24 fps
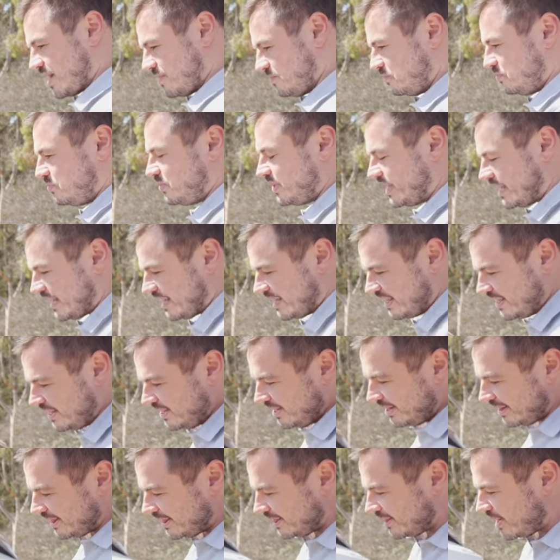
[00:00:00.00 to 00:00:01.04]
a big
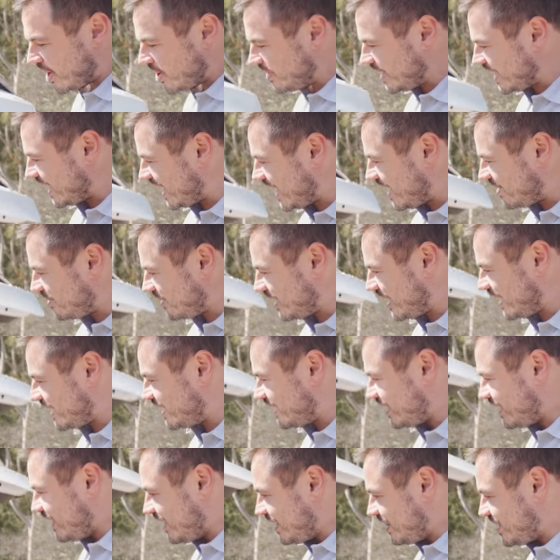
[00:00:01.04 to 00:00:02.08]
loading area.
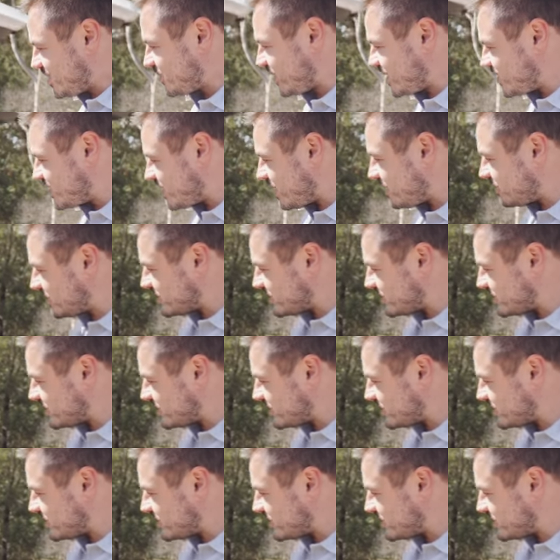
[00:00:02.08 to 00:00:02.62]
This one's no